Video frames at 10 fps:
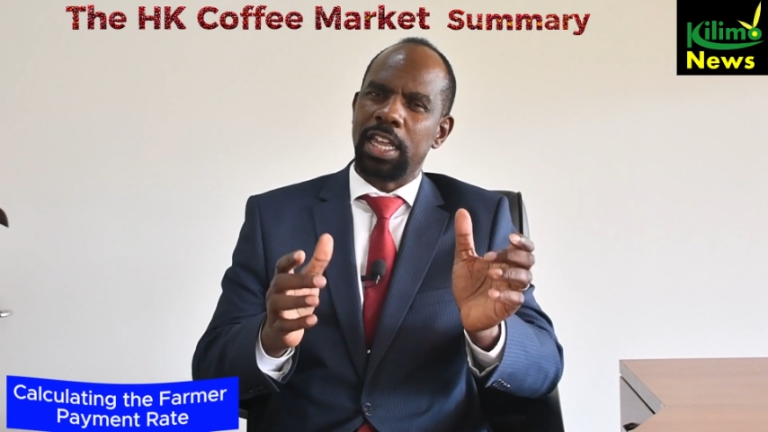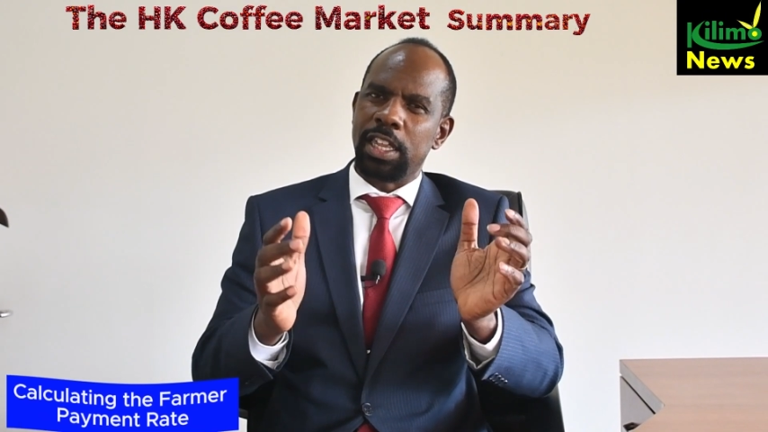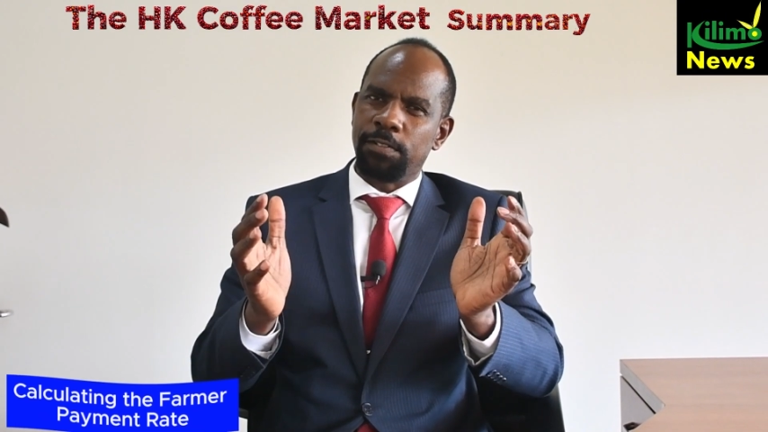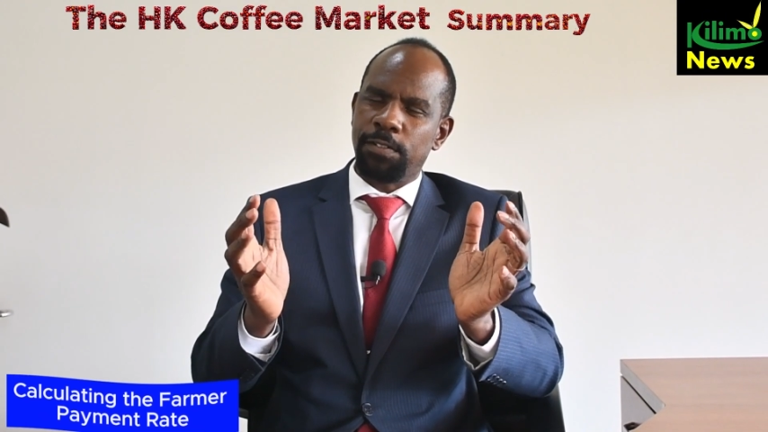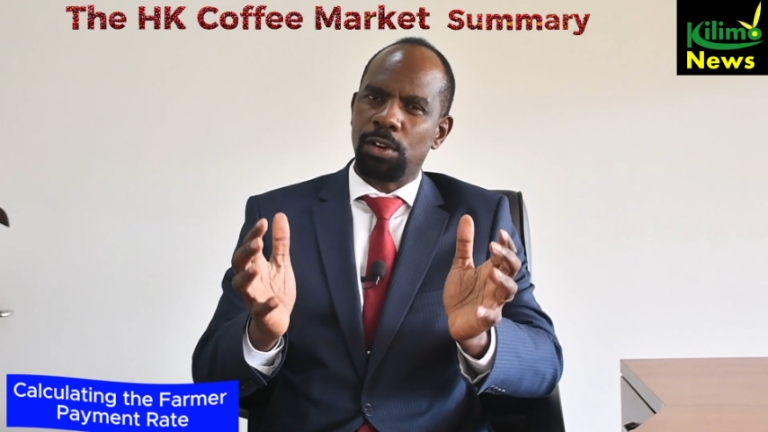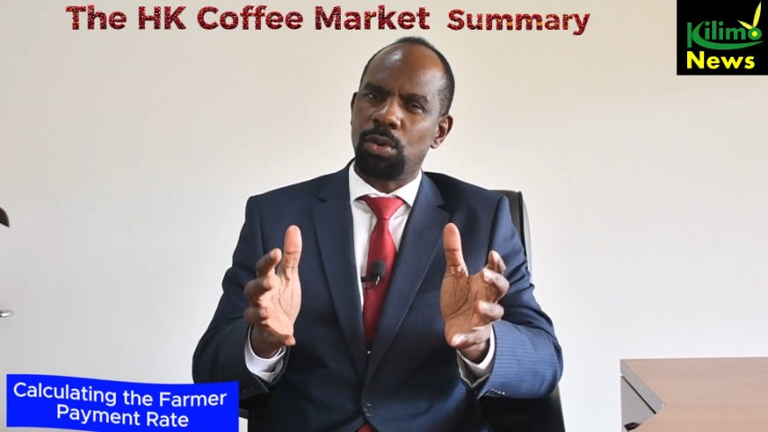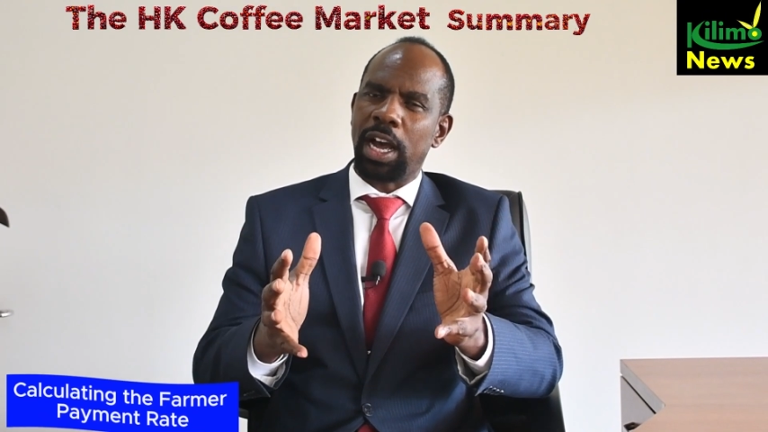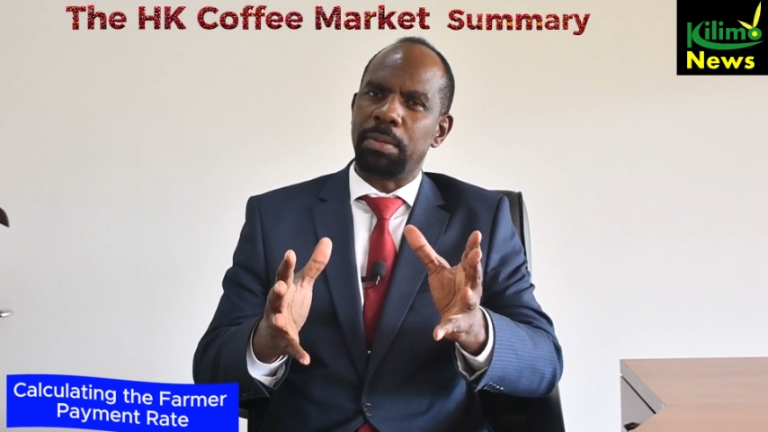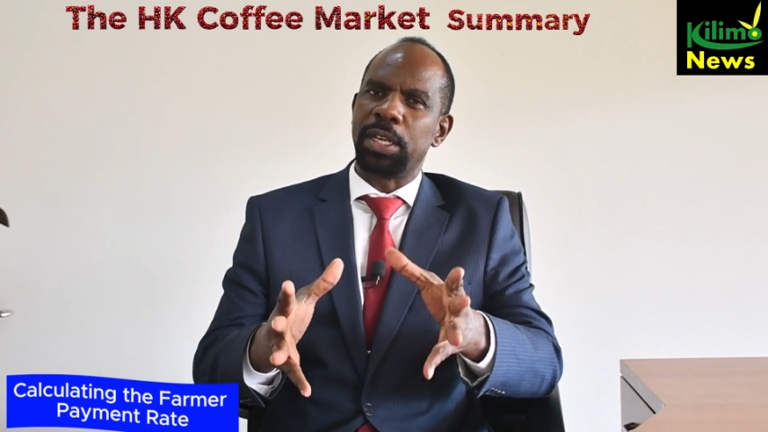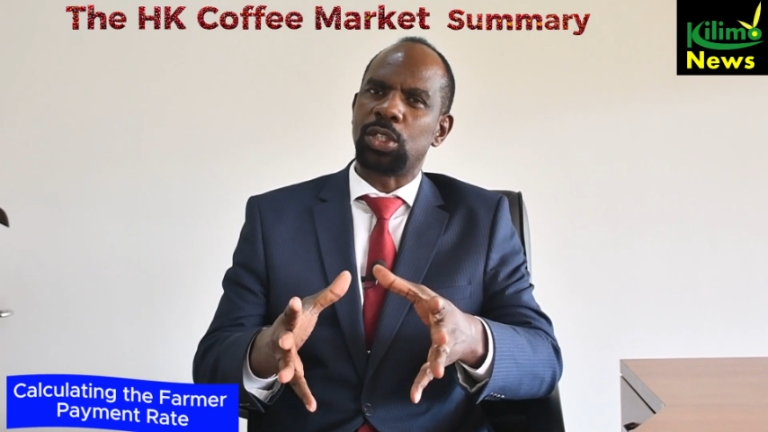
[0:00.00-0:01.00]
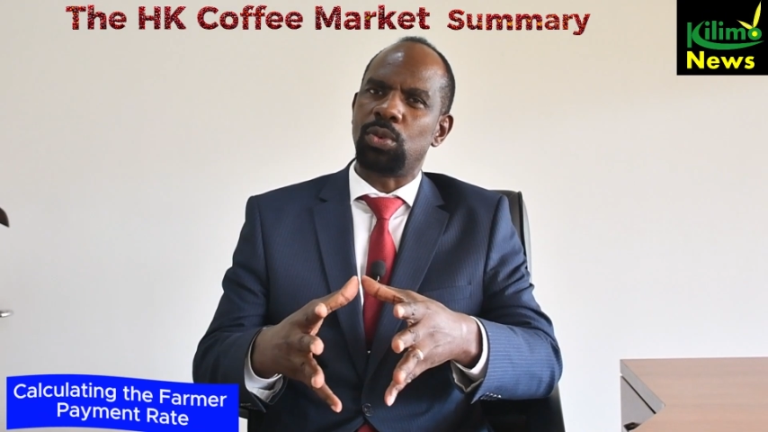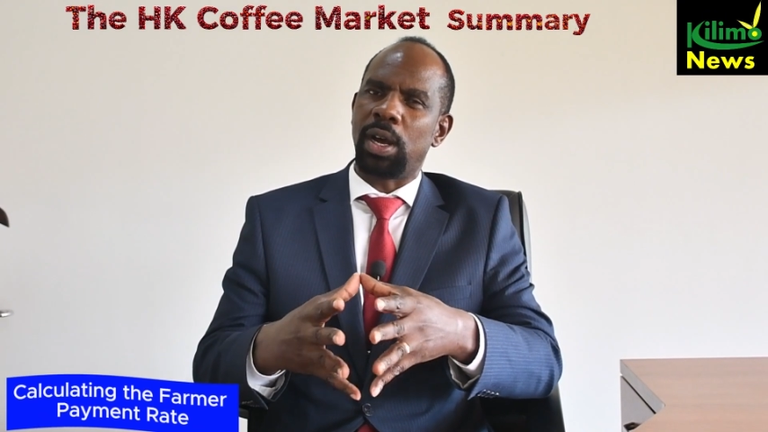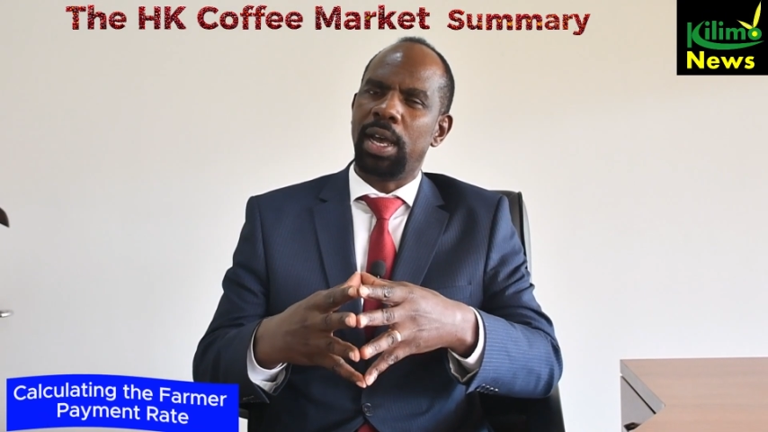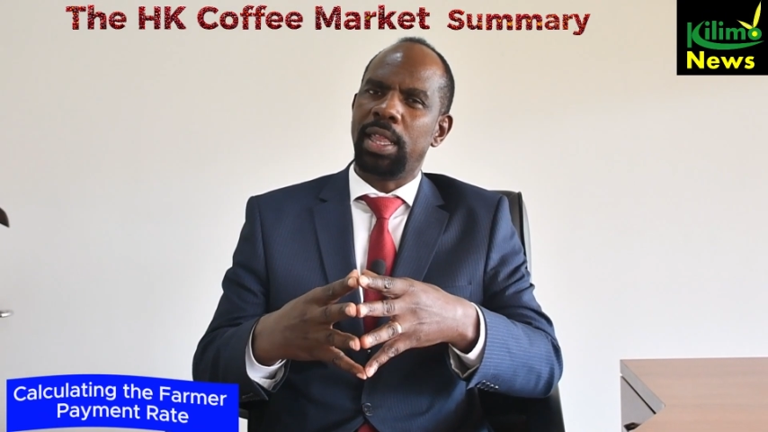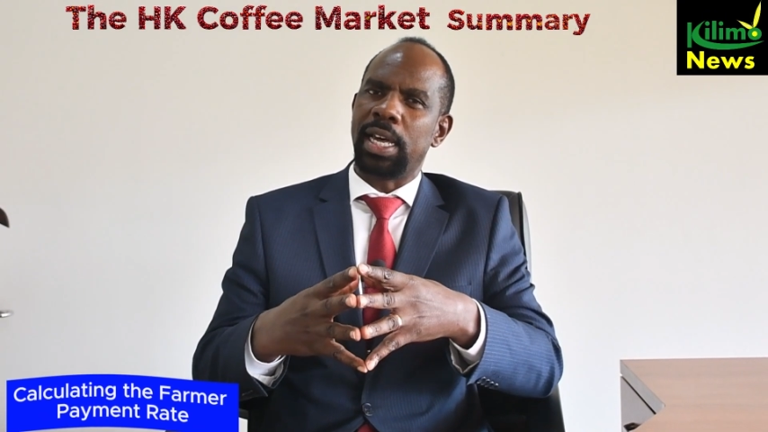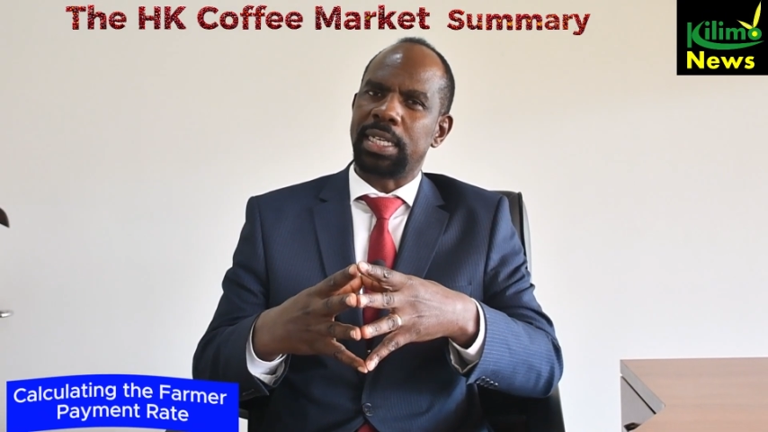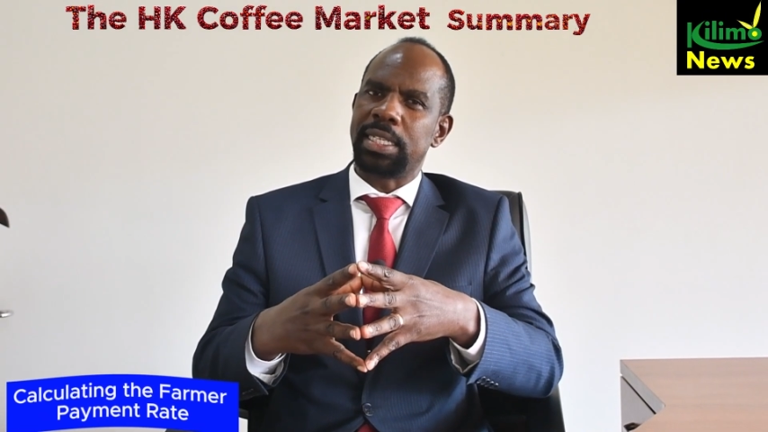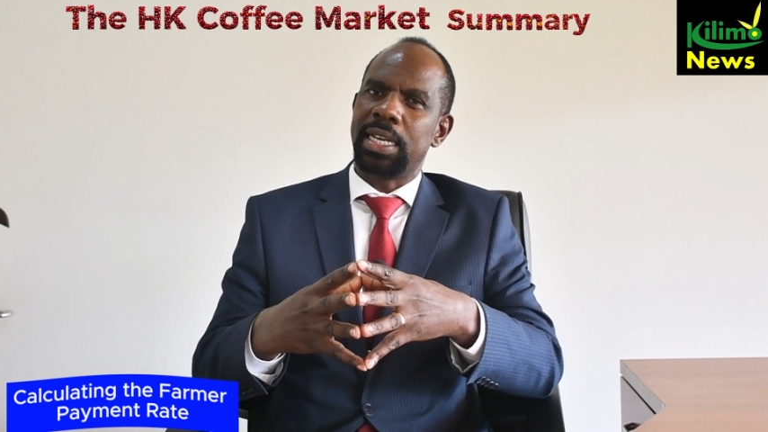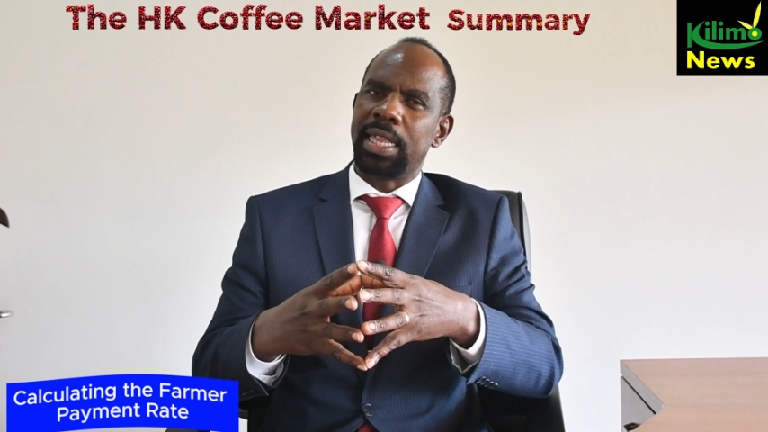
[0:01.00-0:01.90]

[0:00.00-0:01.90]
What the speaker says: they follow and make sure that